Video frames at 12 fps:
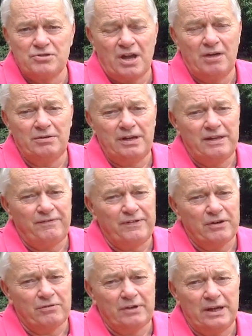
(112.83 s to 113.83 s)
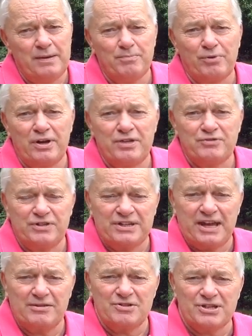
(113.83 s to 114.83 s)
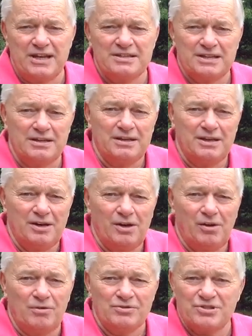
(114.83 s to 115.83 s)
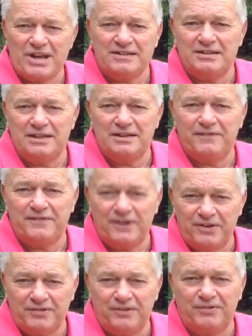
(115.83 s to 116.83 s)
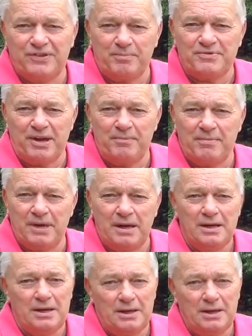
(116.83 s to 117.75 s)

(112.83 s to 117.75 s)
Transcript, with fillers: So if you're in Braintree Town Centre on Saturday the first of September,